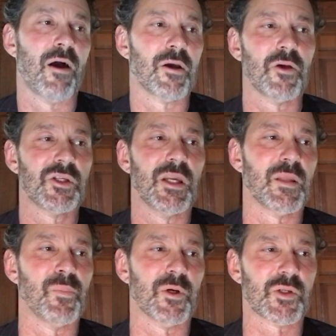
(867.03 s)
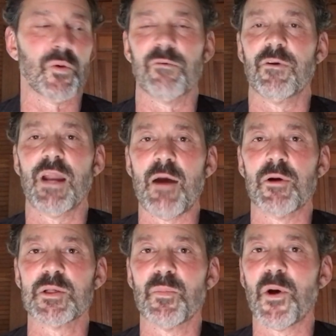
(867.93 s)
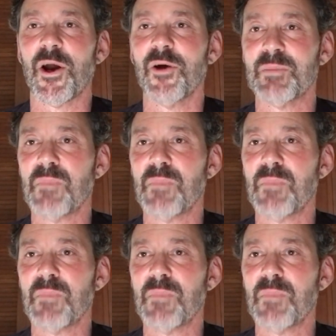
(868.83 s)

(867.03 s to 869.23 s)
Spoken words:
go sit at the bookstore for an hour tomorrow and